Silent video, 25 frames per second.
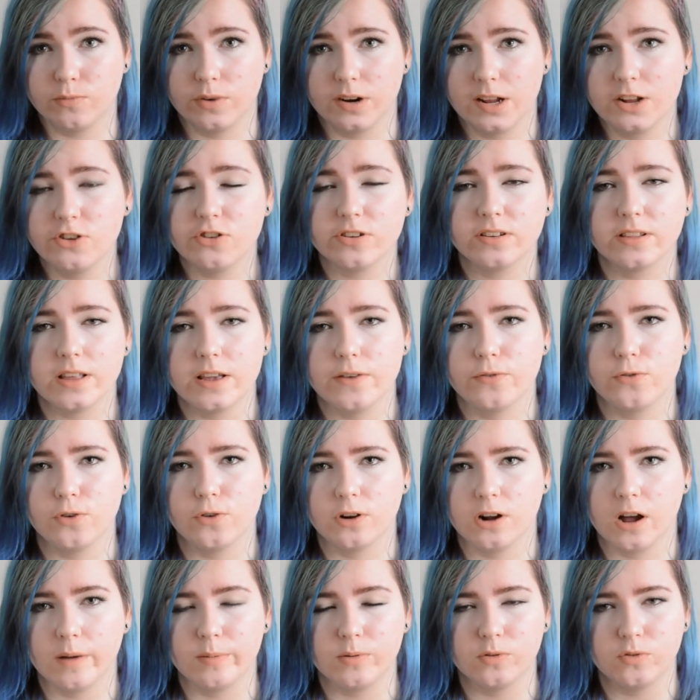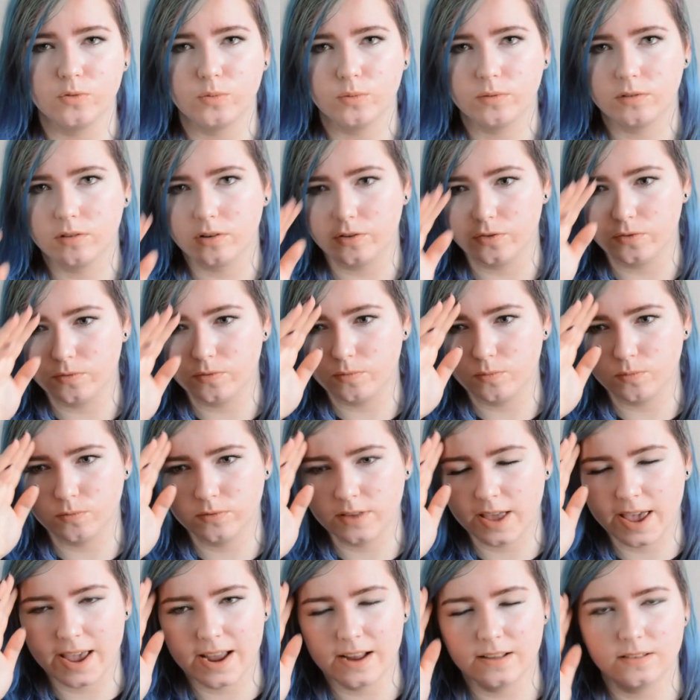religiously for a couple of
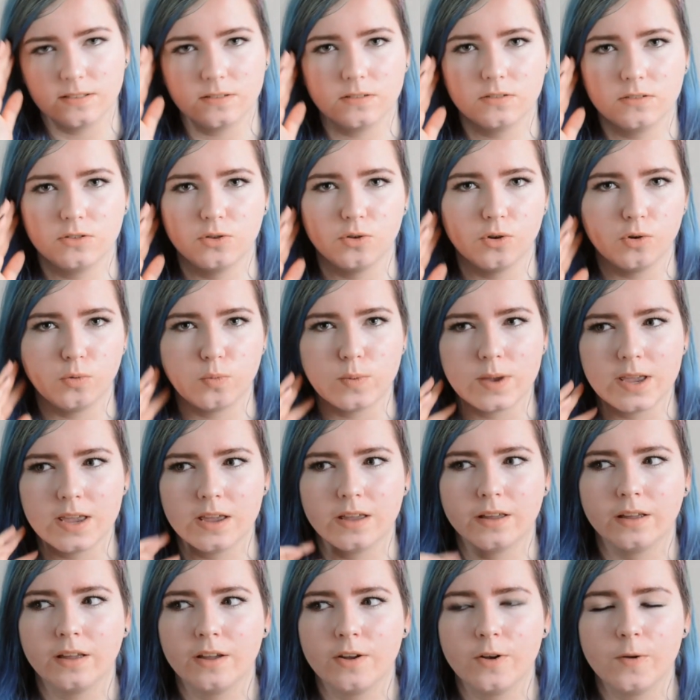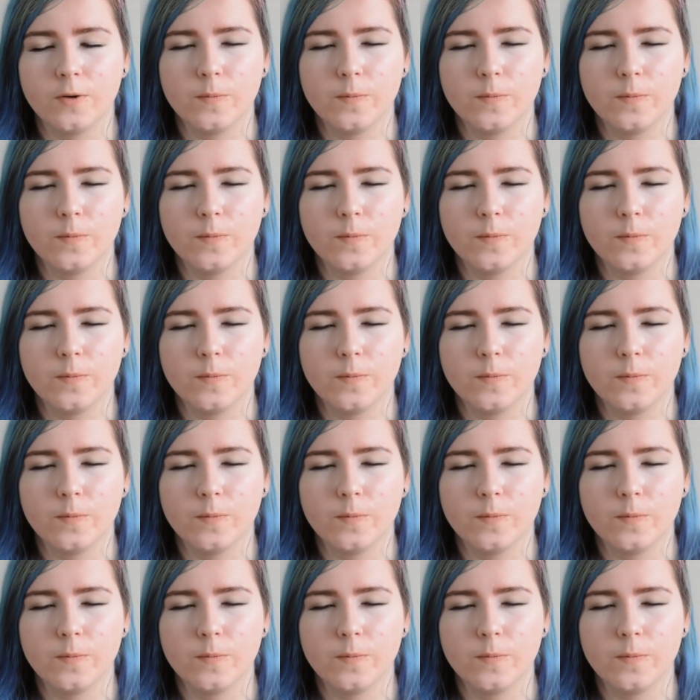days to a week,